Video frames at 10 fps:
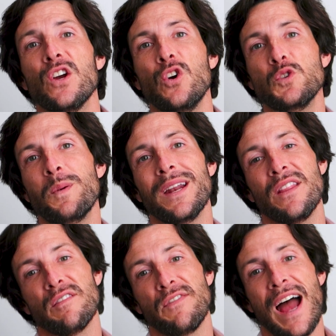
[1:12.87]
who's been in
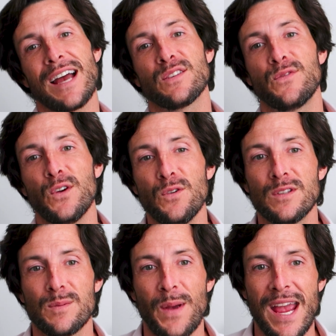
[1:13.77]
the fast food
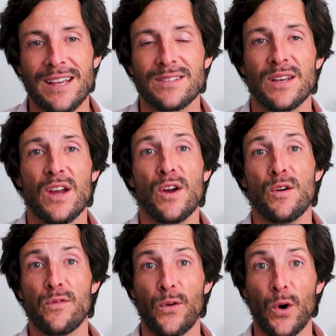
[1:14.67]
space
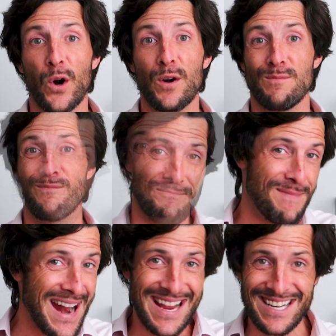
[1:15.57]
for
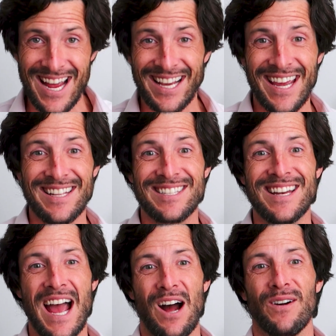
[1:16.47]
many decades
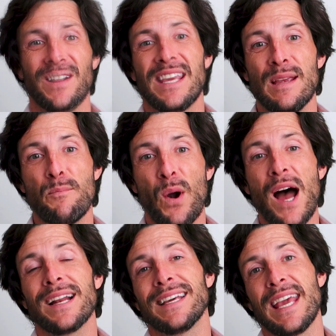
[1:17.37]
now. He
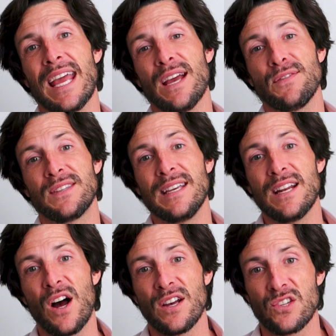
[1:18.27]
brought KFC
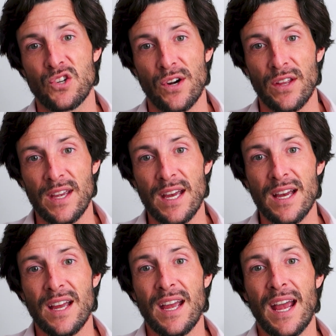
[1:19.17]
to
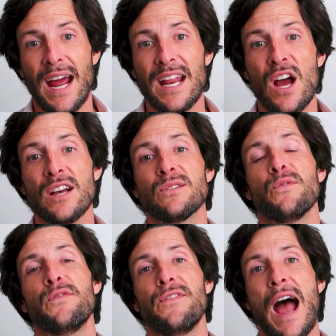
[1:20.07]
Australia and he also
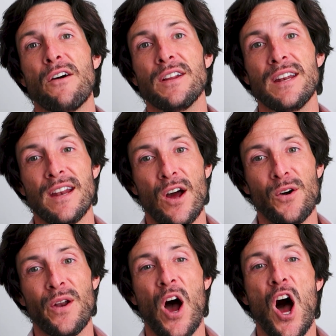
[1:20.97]
founded and
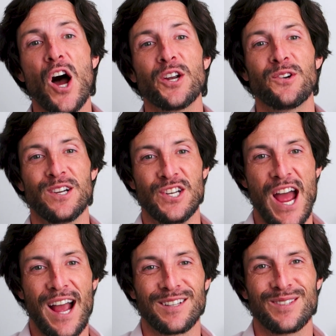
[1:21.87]
owned Hungry
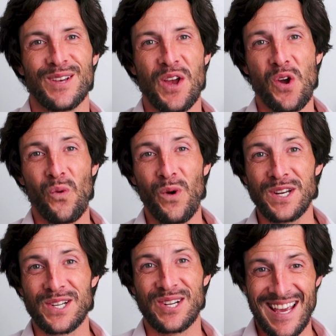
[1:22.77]
Jack's,
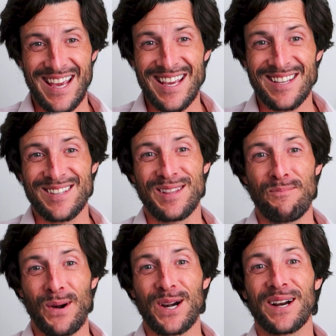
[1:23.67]
which is the
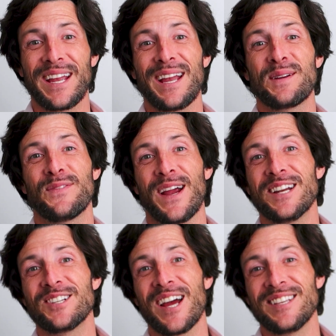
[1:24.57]
Burger King
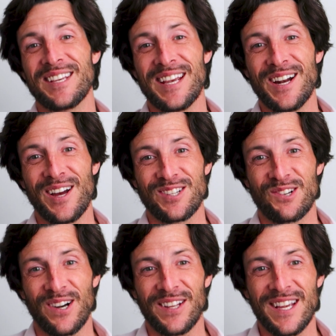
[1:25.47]
franchise in
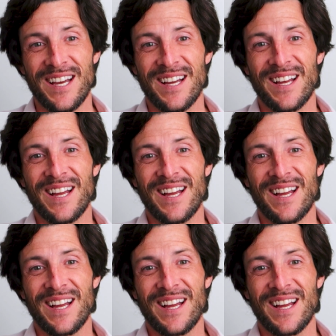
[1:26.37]
Australia.